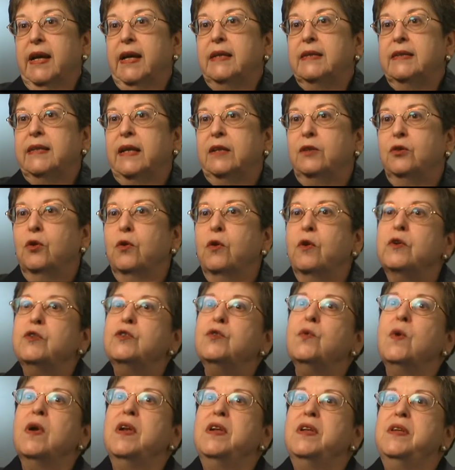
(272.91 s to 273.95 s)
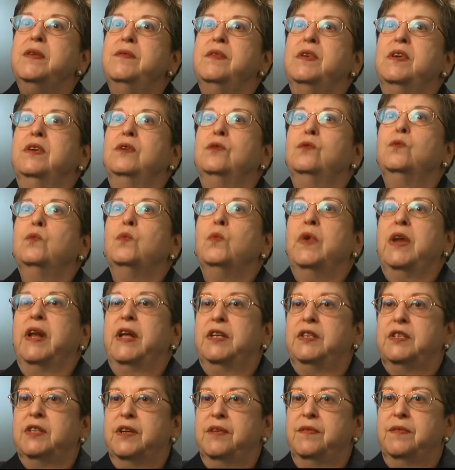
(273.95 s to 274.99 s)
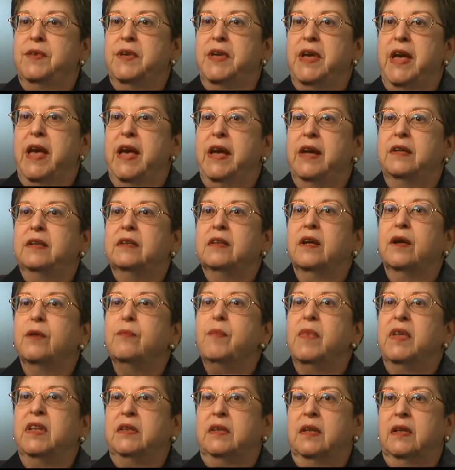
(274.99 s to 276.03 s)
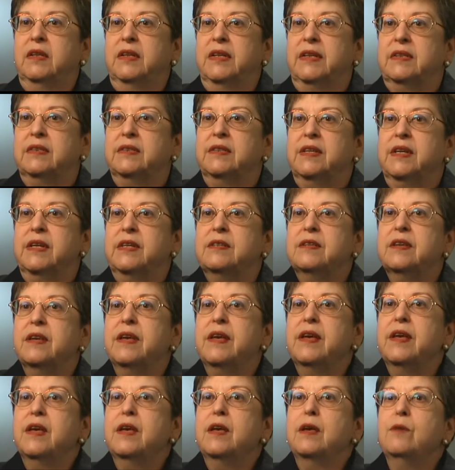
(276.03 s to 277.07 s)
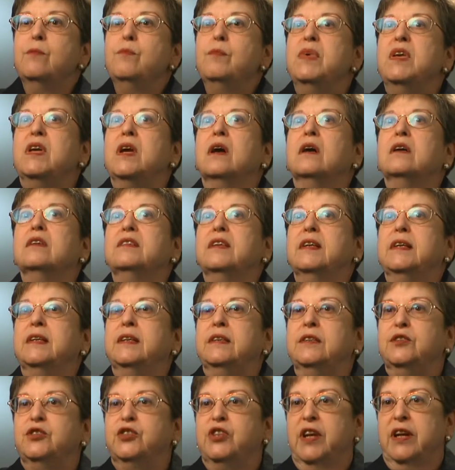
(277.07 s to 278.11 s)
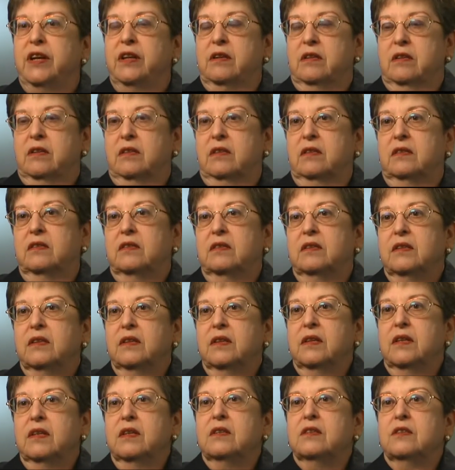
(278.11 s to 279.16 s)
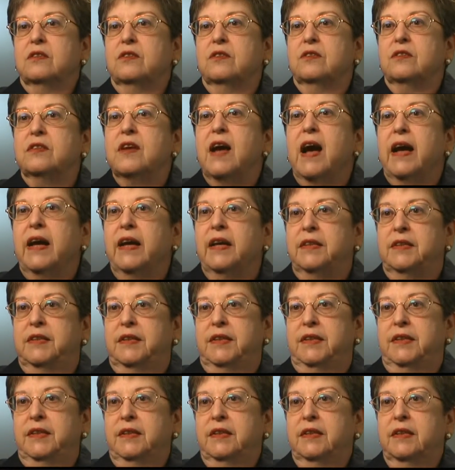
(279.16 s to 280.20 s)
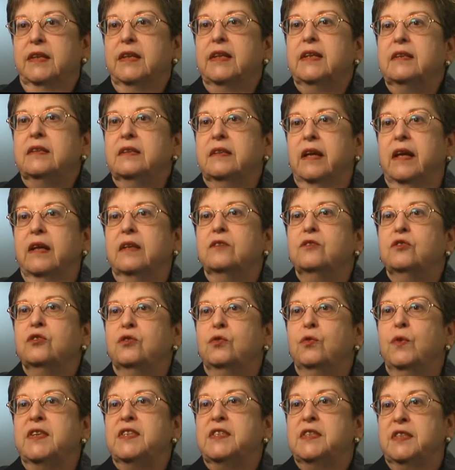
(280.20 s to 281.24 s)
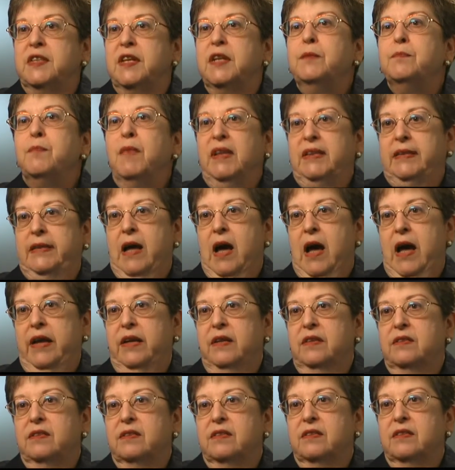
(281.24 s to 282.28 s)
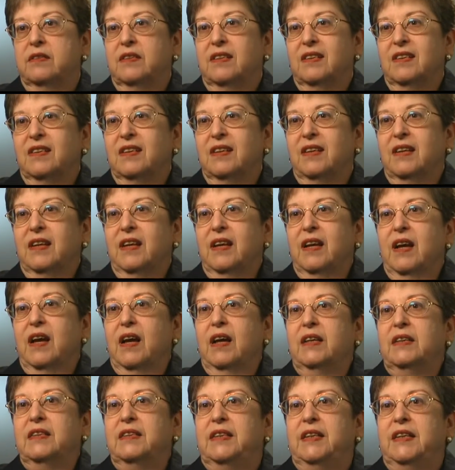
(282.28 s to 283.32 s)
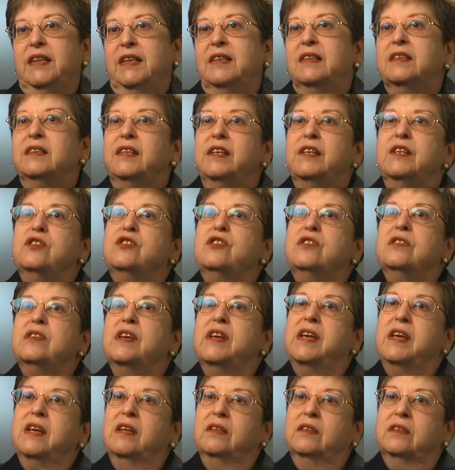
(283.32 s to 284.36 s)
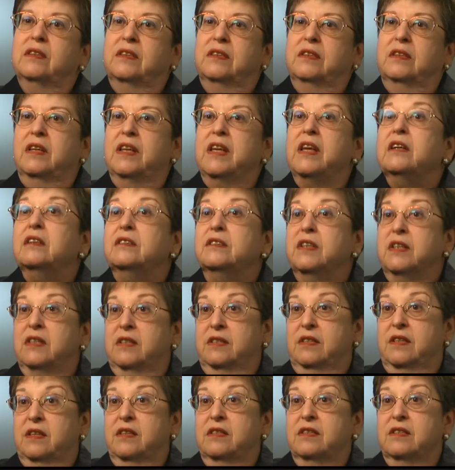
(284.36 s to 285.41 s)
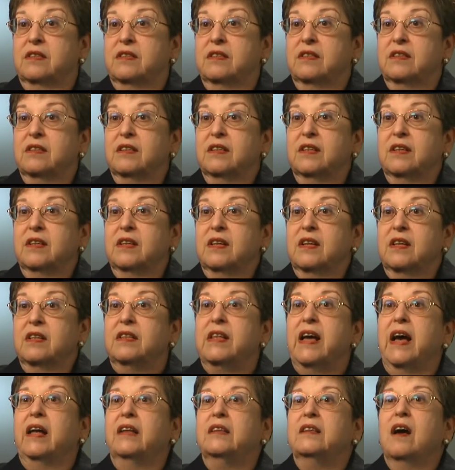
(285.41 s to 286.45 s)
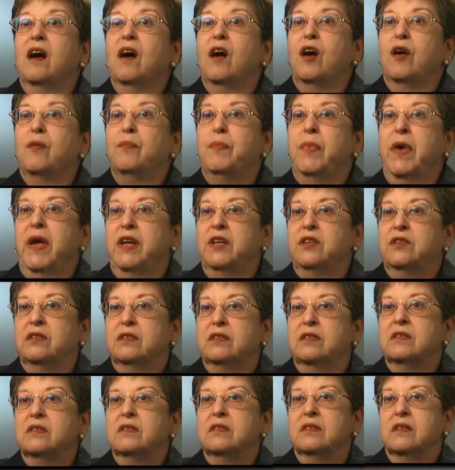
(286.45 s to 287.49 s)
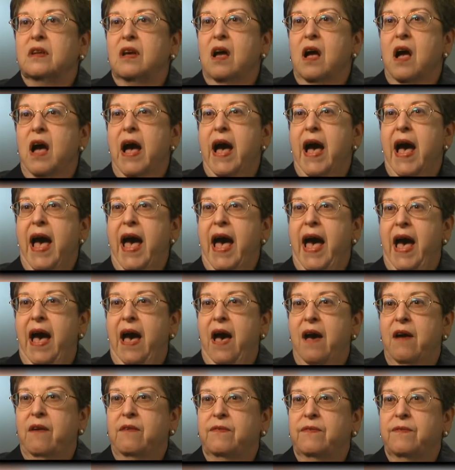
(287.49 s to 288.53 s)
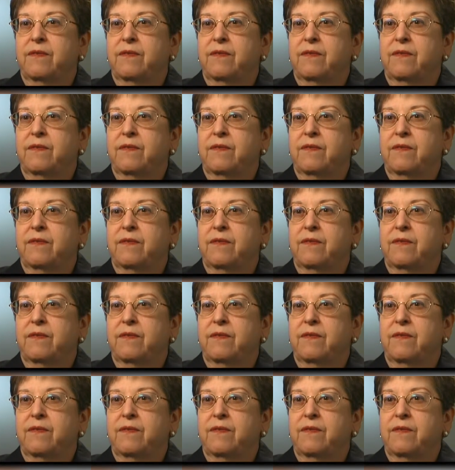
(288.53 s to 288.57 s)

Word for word: than those who are living with HIV/AIDS and mental illness, because in general, society tends to stigmatize the, these illnesses that our patients uh, have.